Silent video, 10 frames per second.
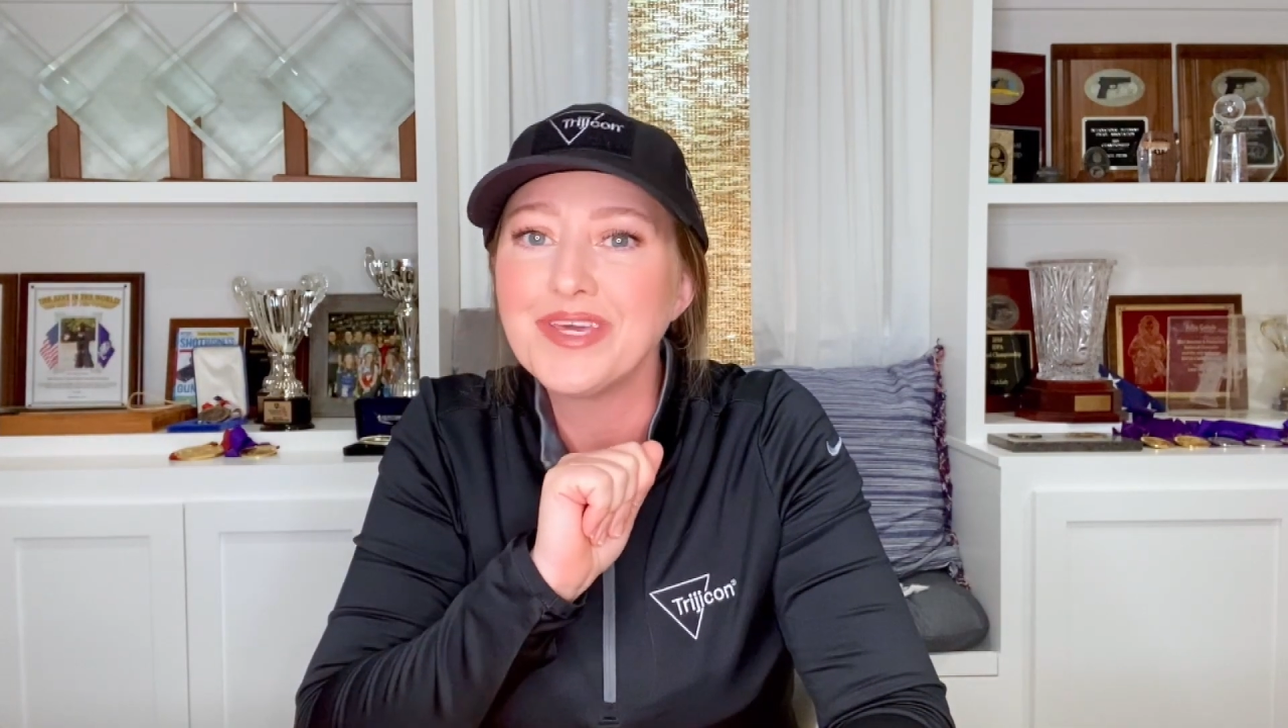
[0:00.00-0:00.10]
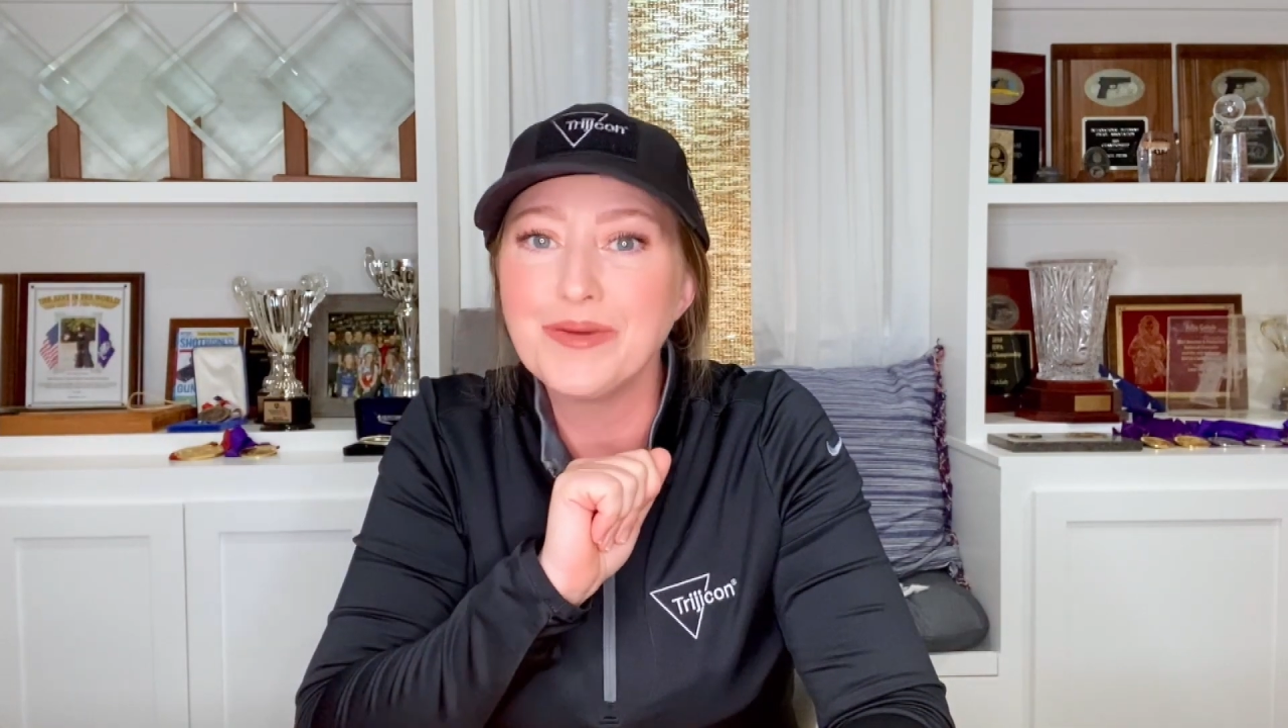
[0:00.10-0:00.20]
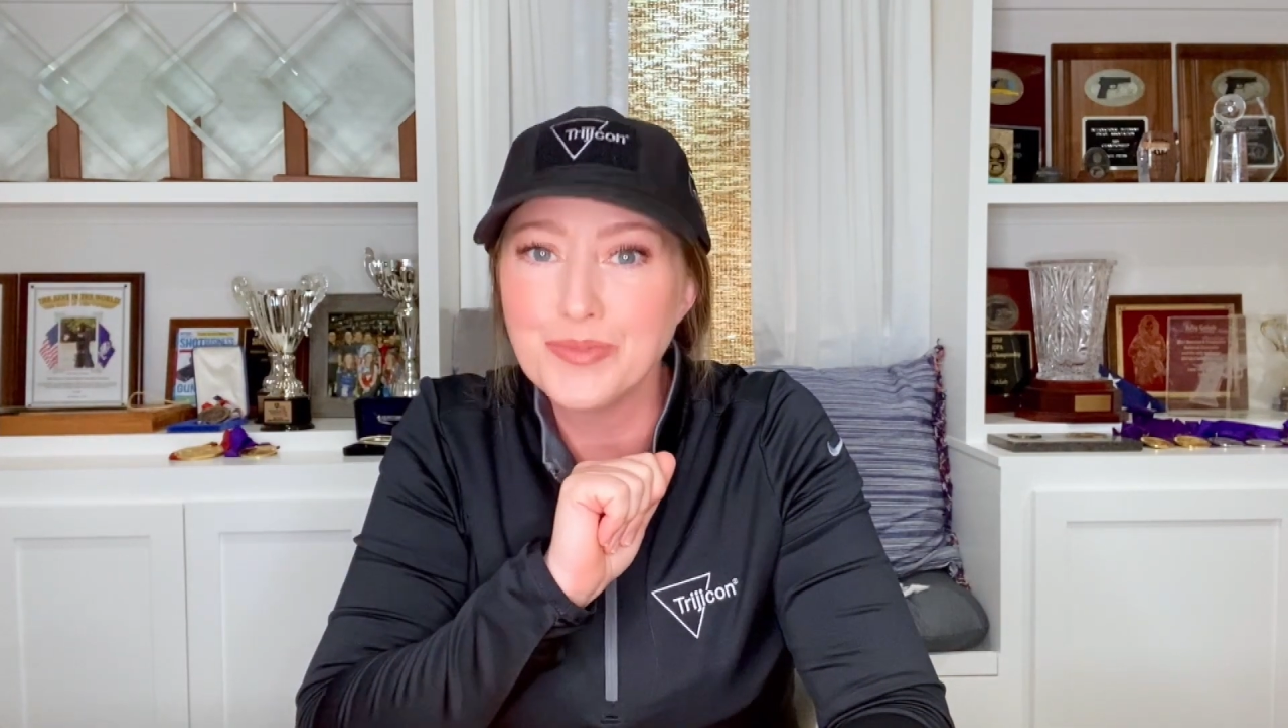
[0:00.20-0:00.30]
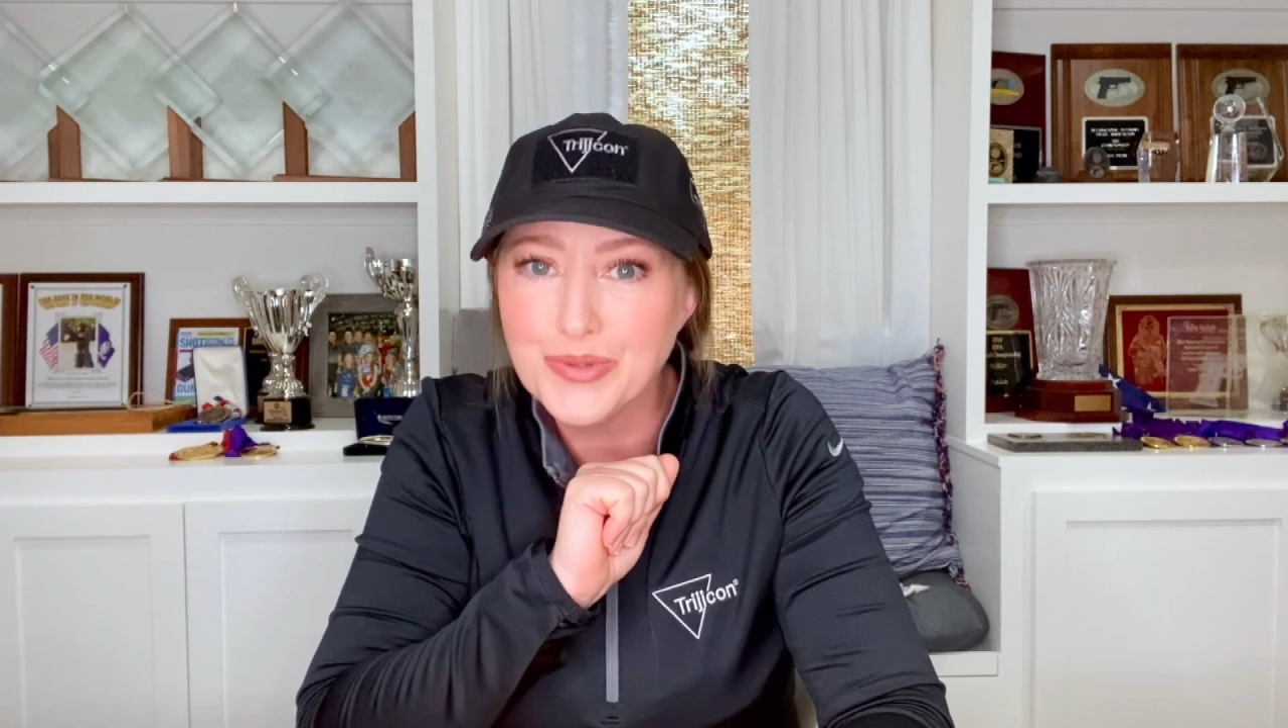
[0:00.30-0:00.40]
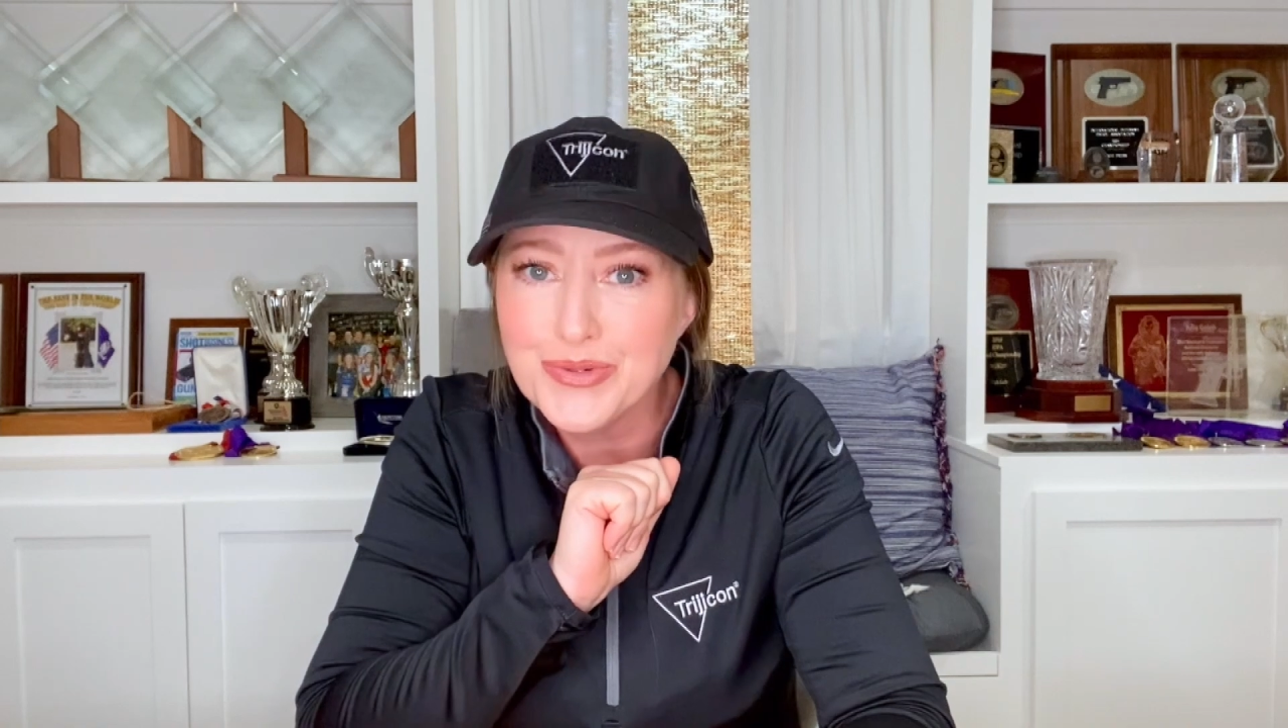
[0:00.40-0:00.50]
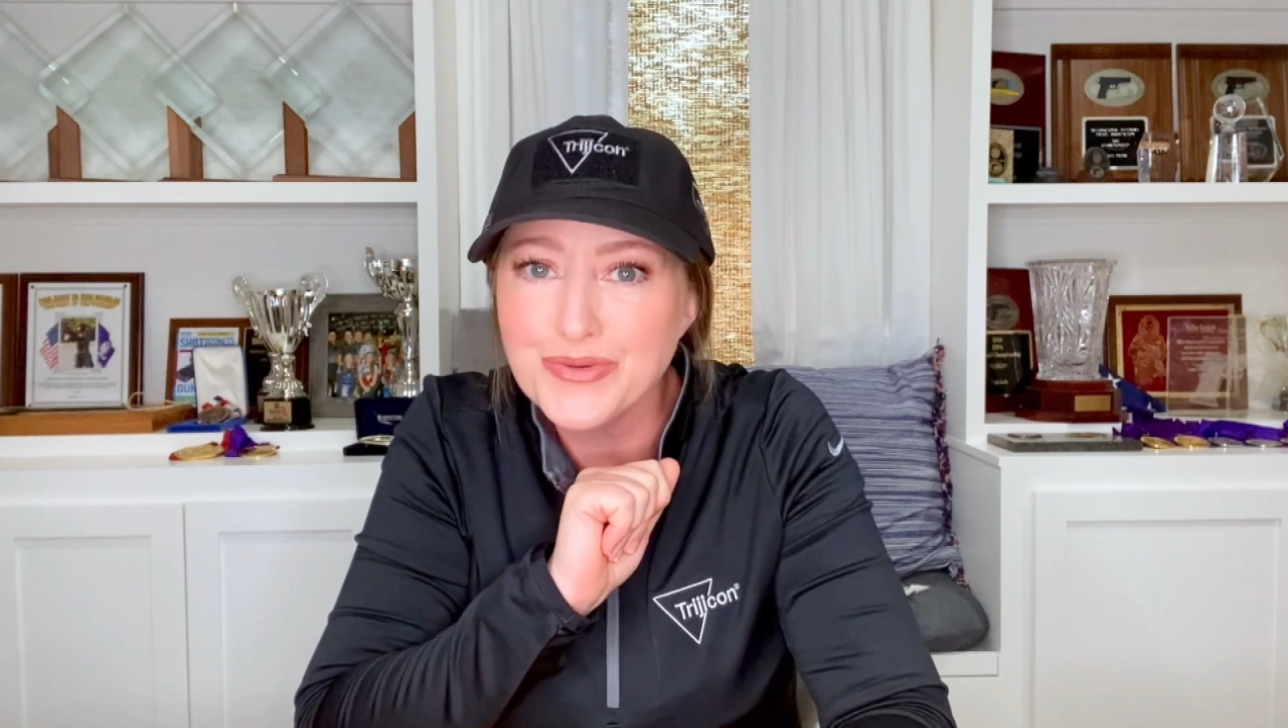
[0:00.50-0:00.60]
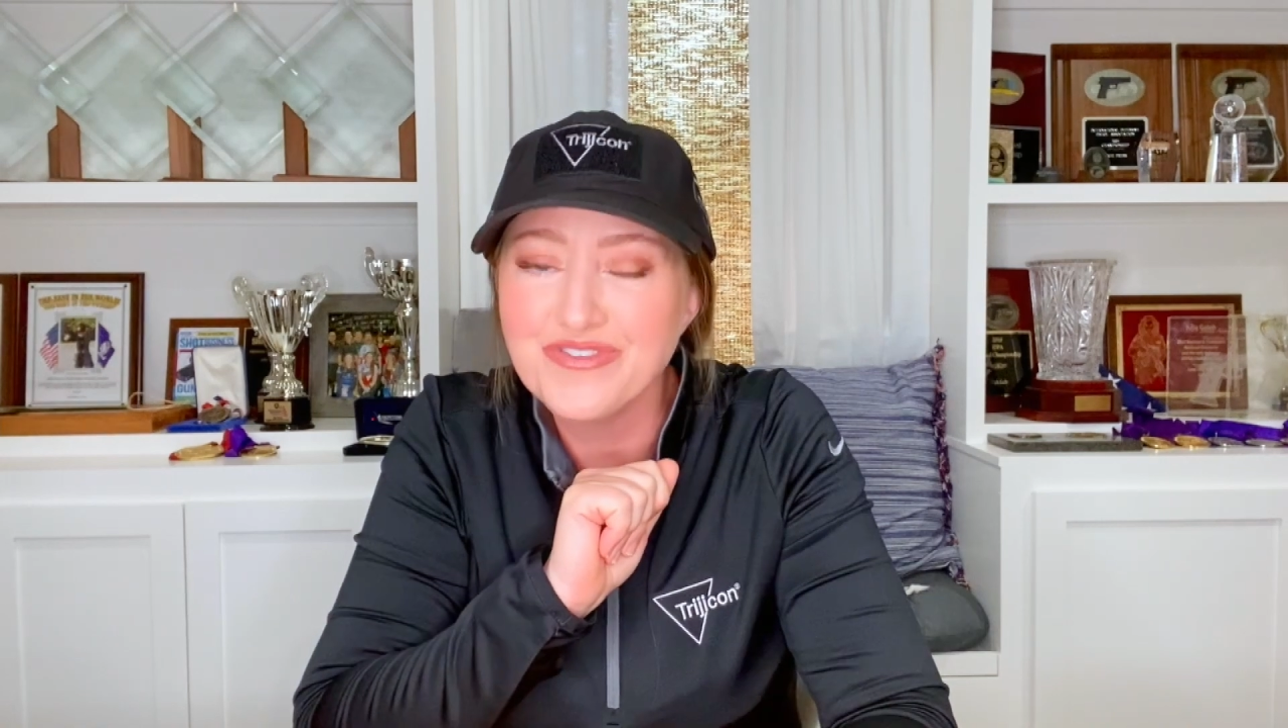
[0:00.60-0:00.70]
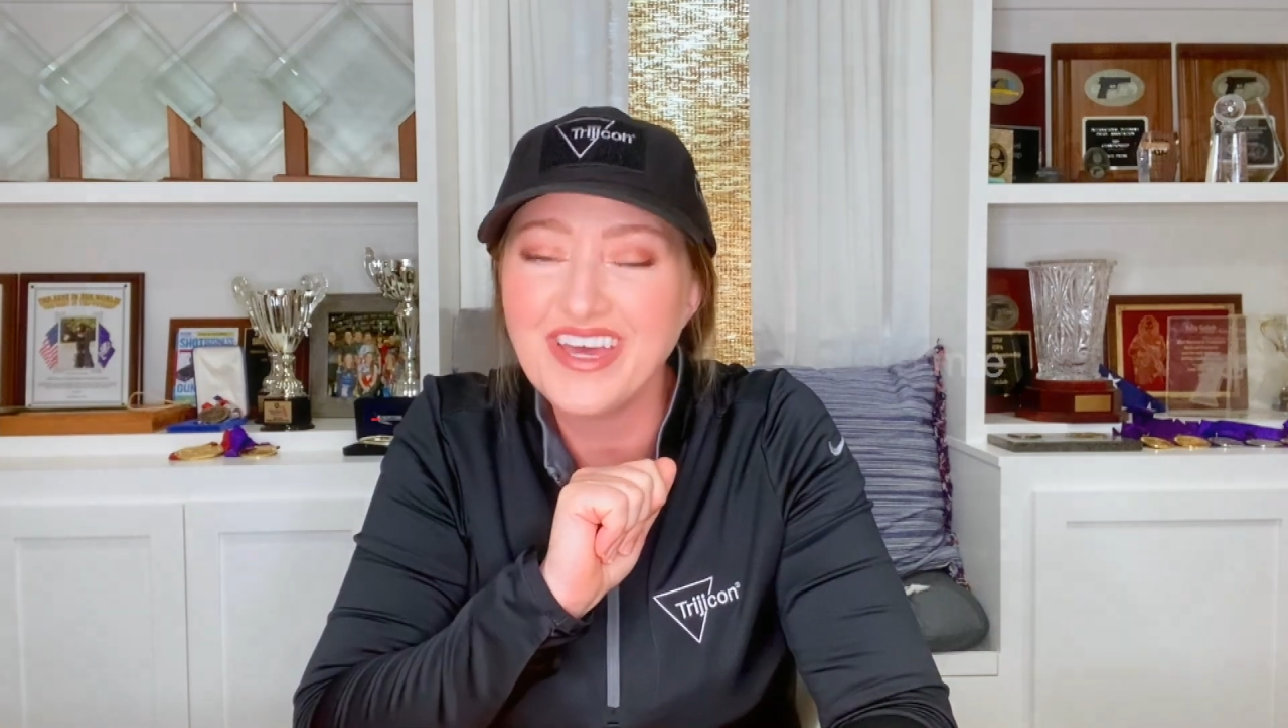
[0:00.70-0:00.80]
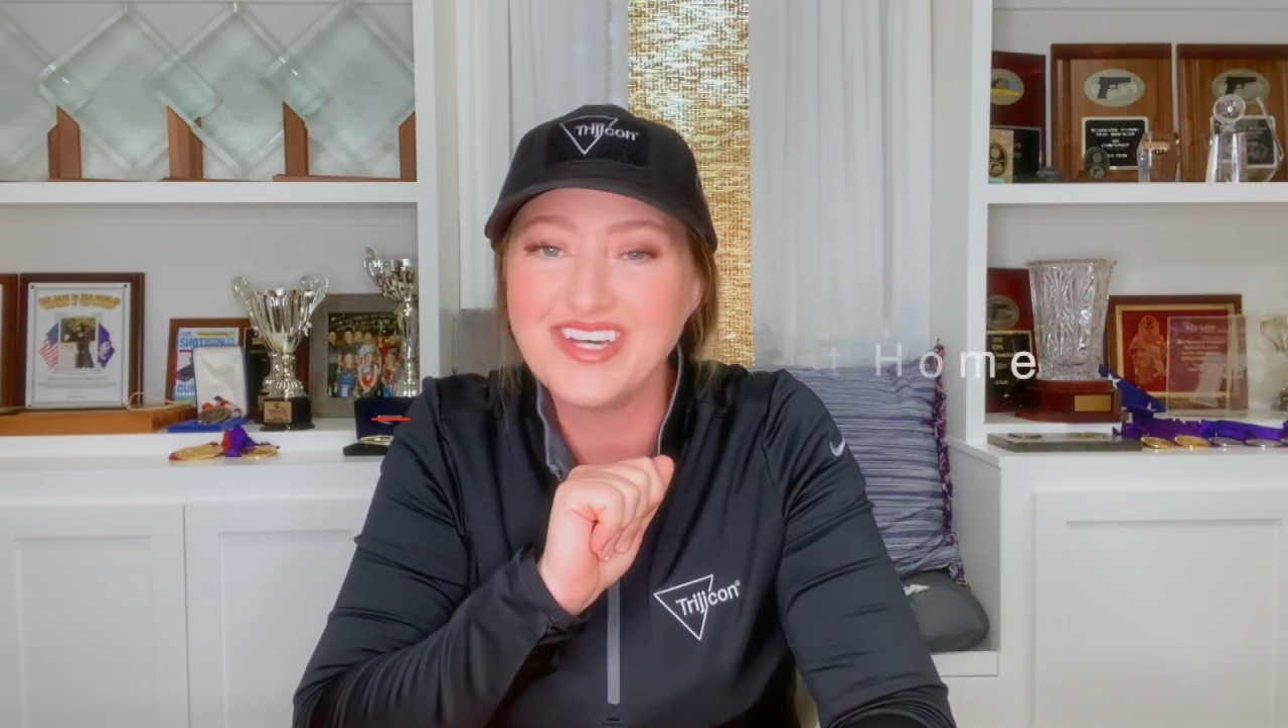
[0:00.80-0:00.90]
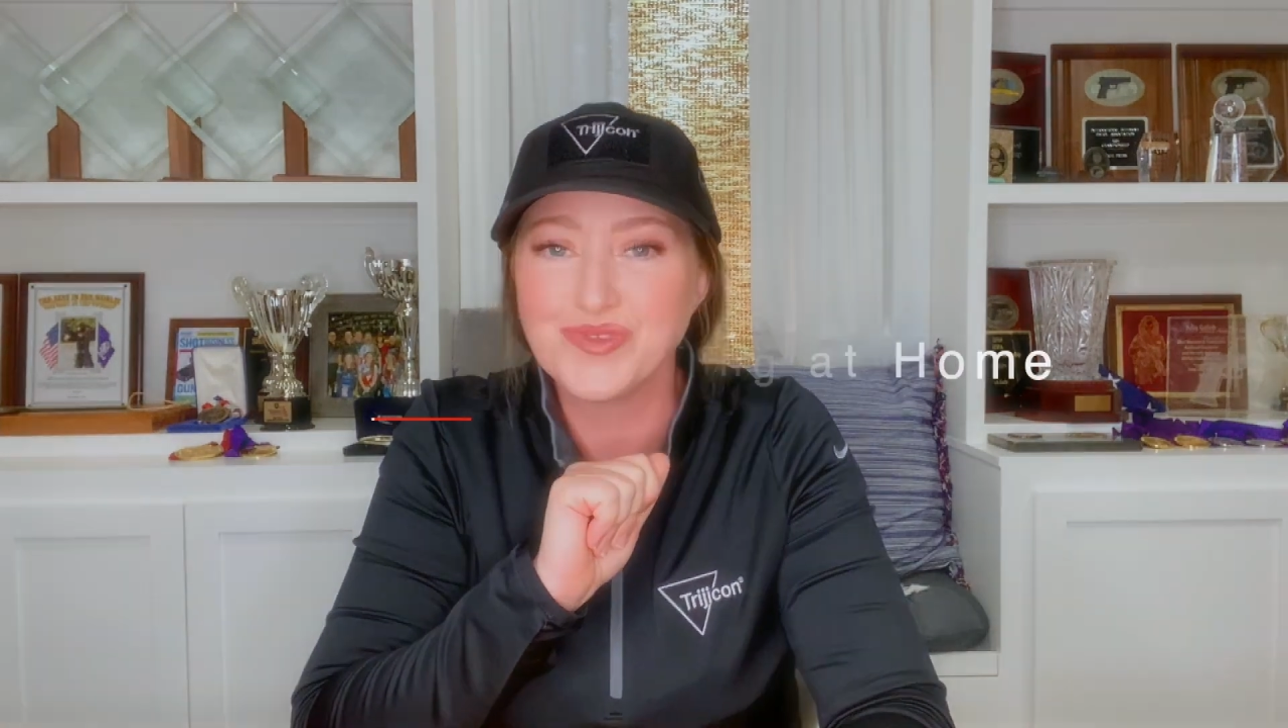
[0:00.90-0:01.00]
improve
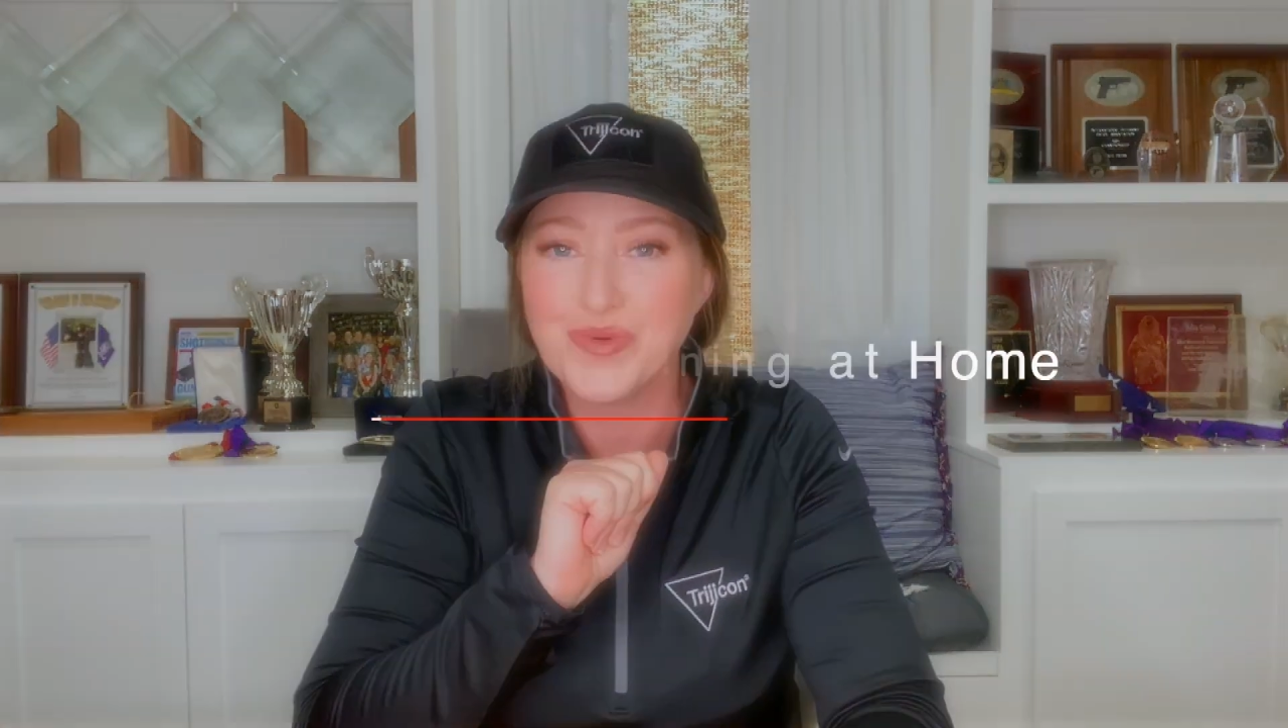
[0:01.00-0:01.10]
as